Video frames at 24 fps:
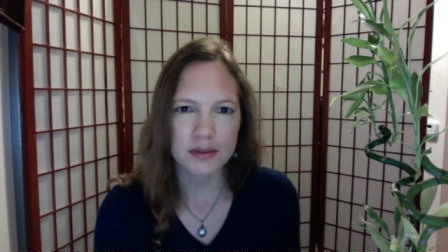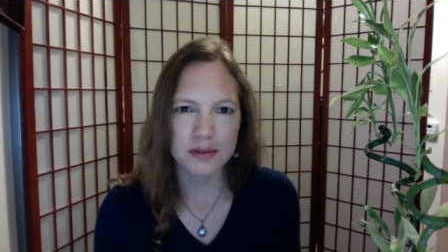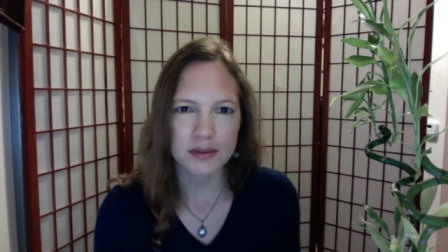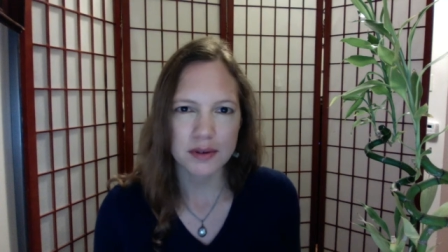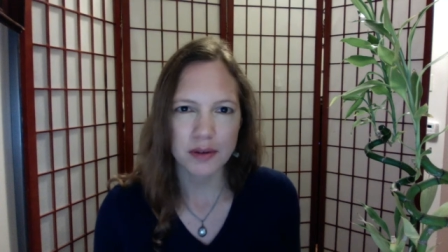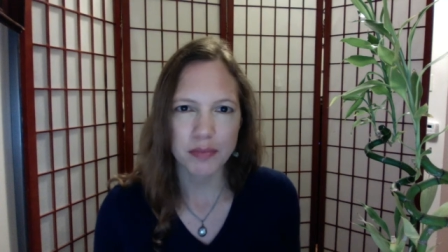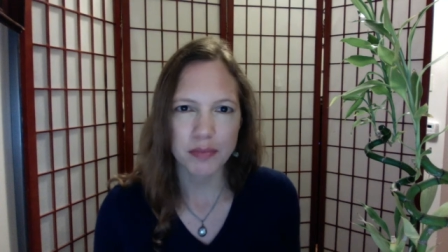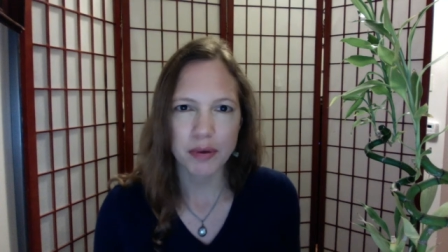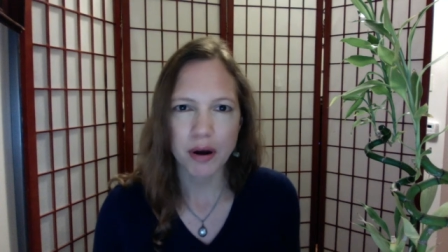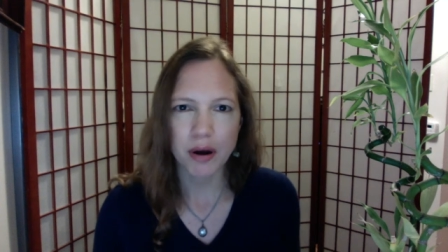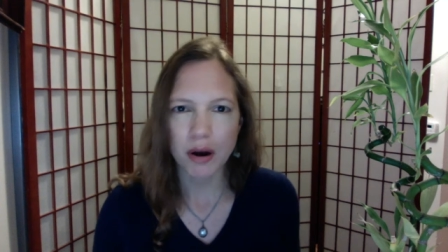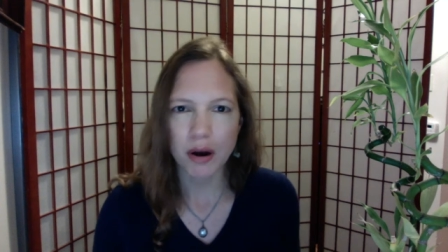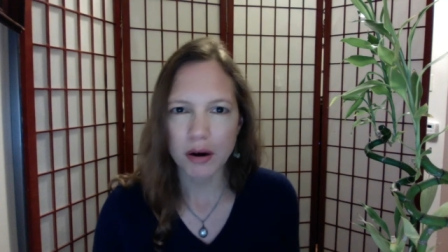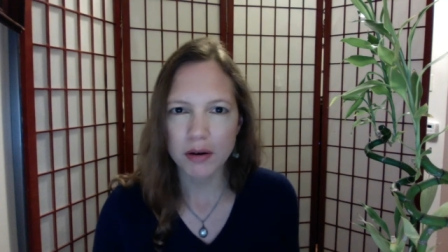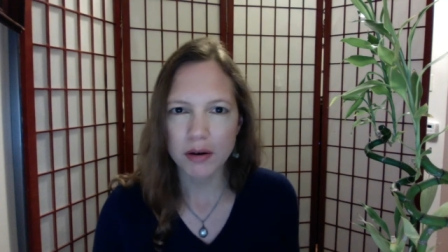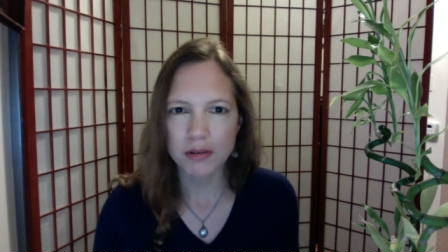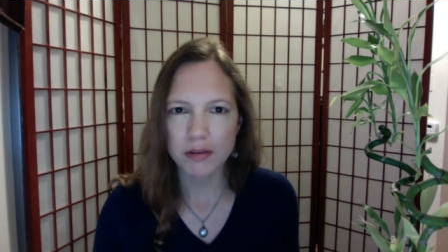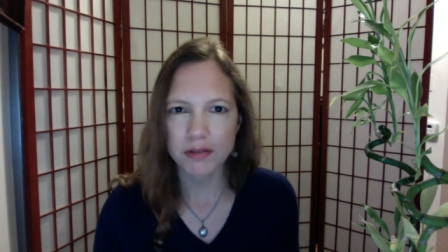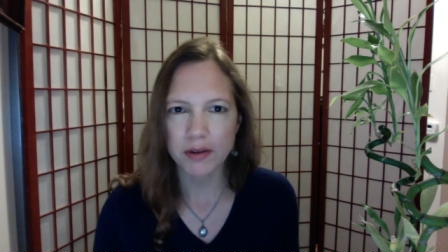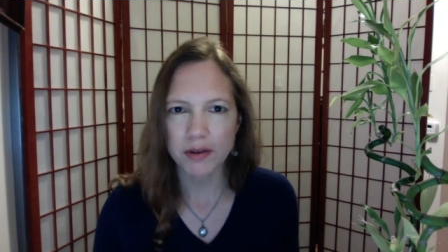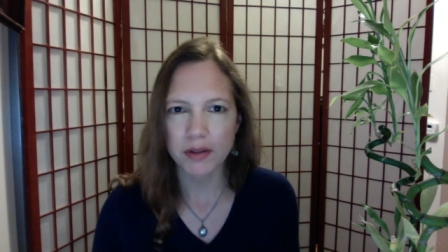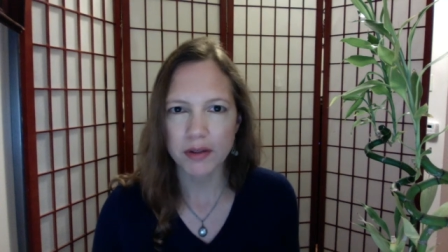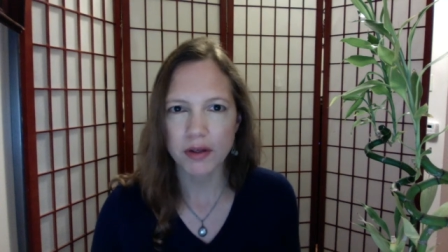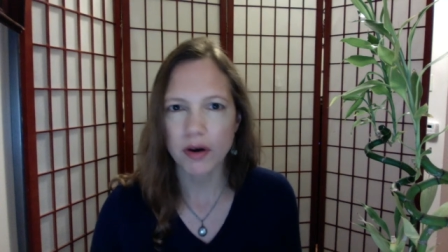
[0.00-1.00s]
a part
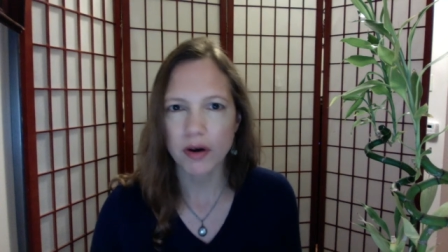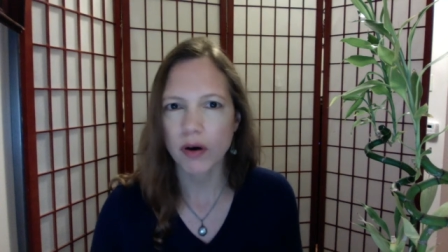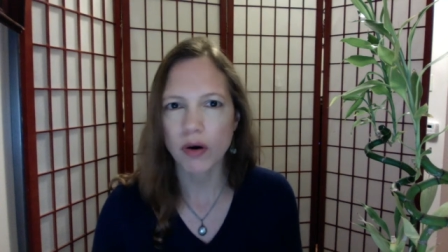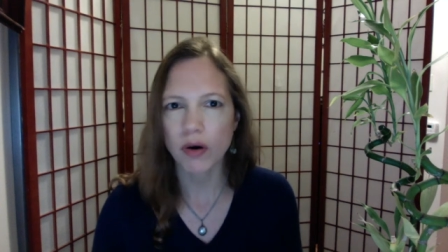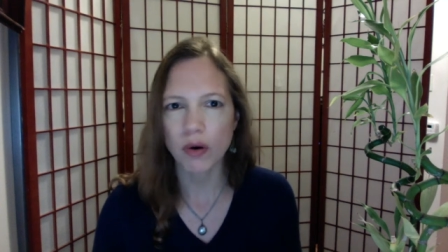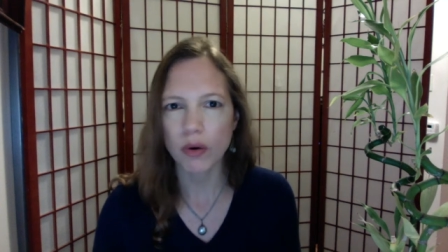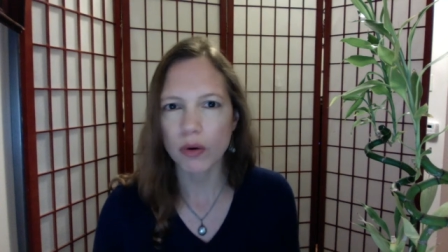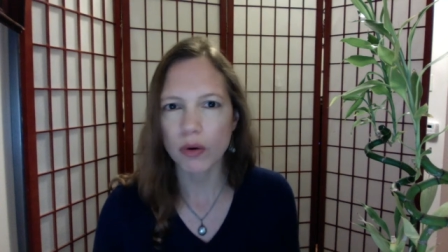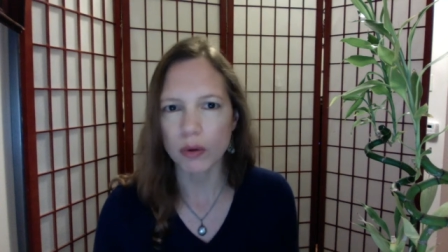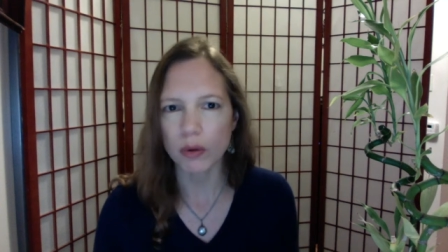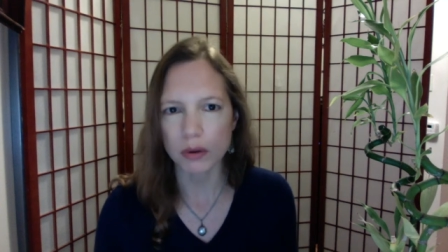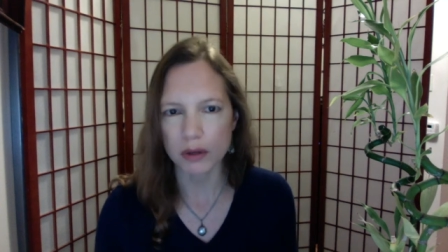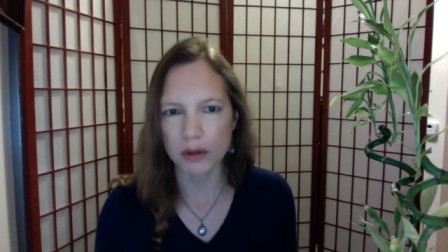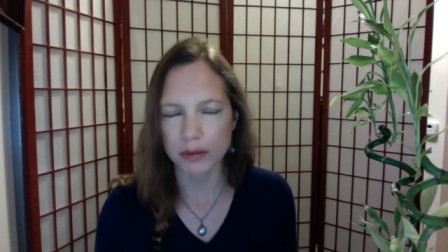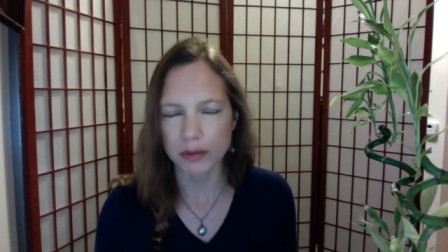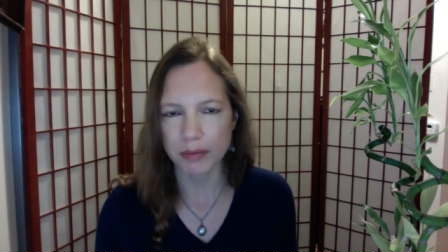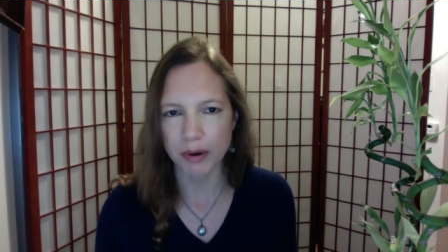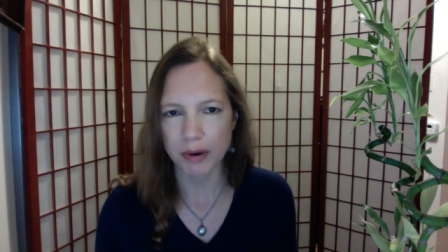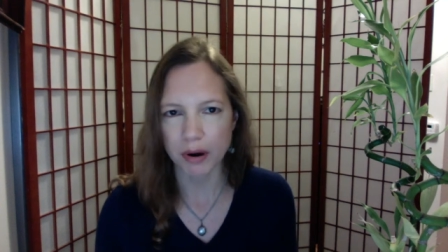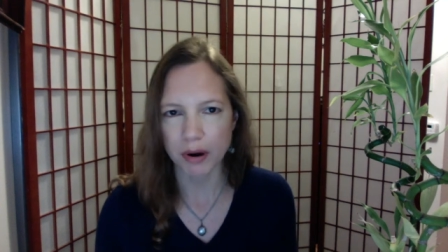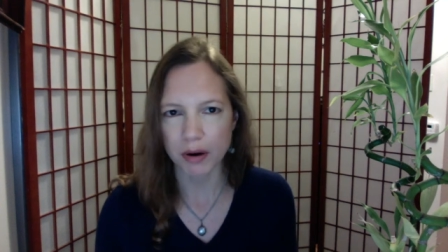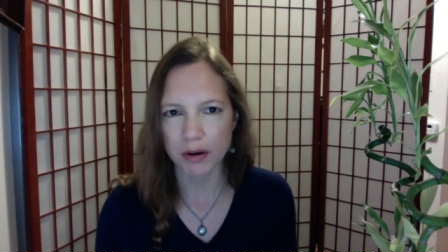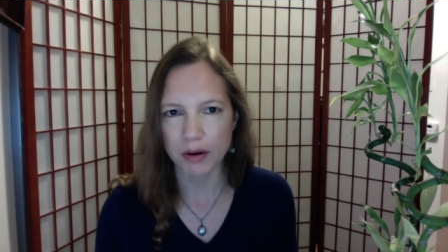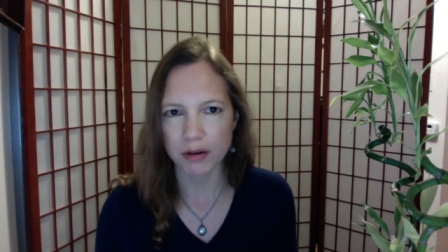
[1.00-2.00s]
of the whole, a
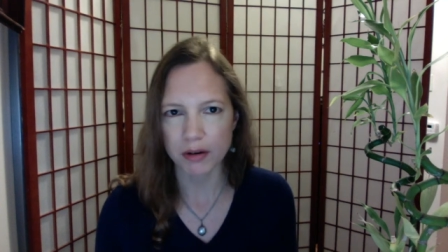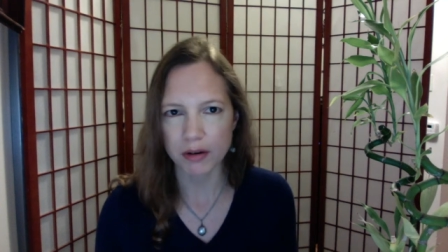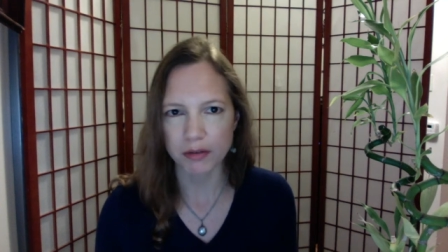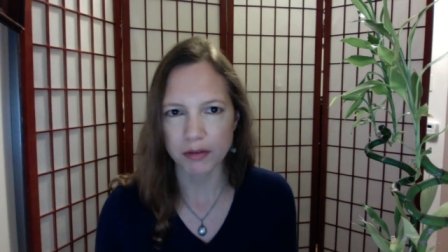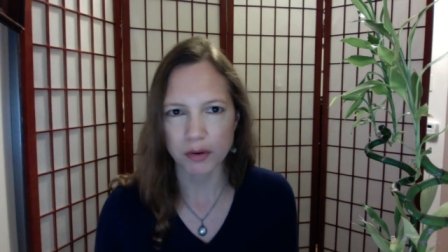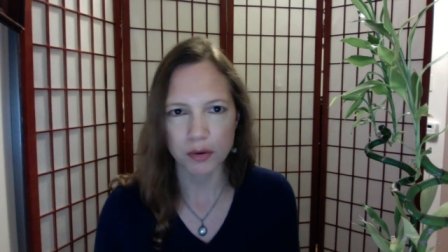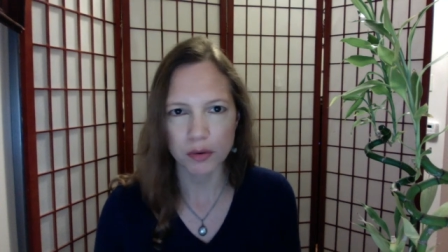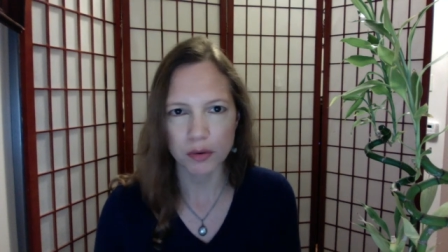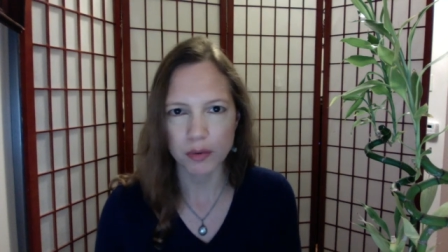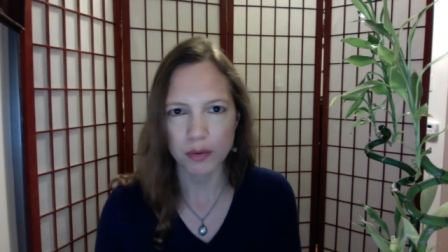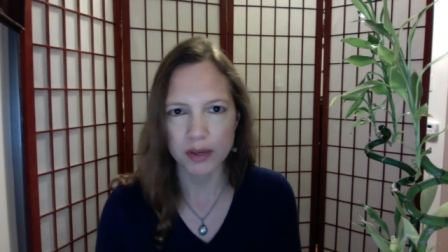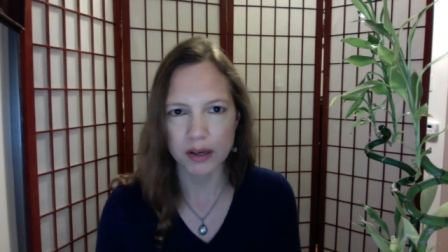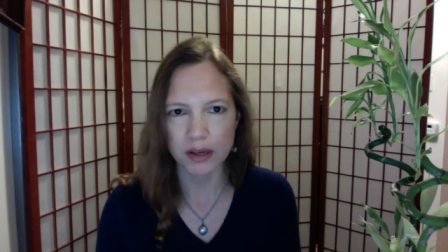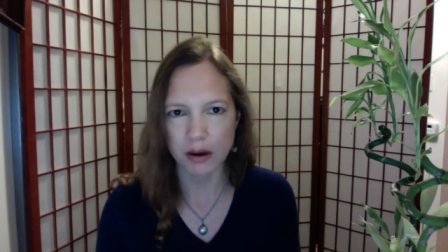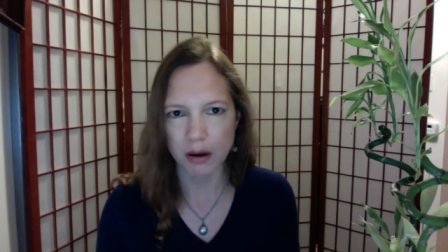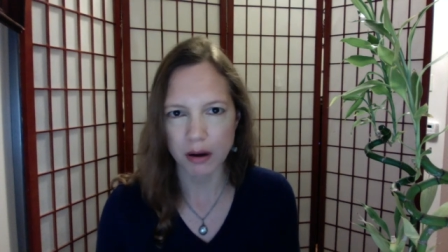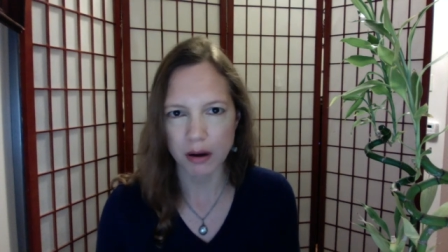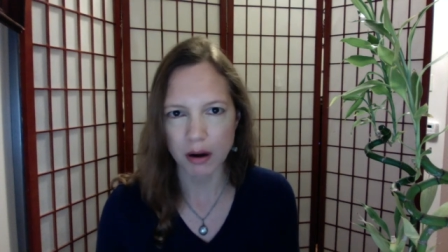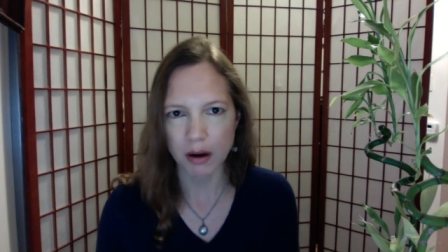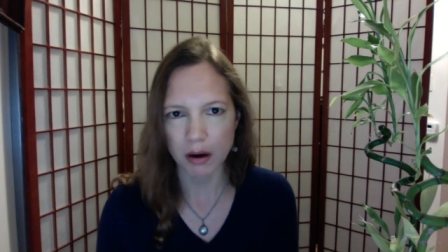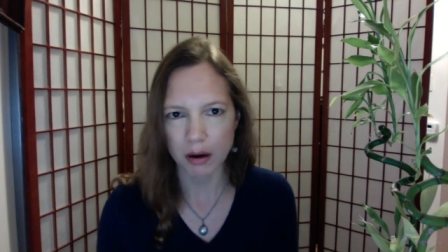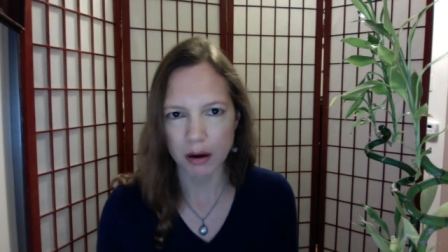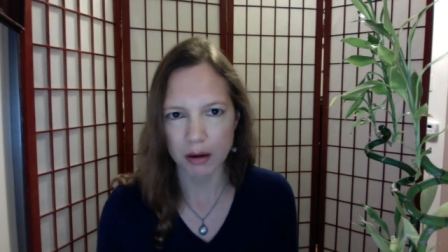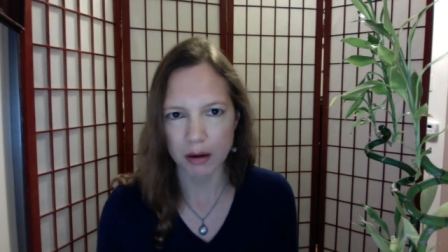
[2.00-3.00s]
part of who we are.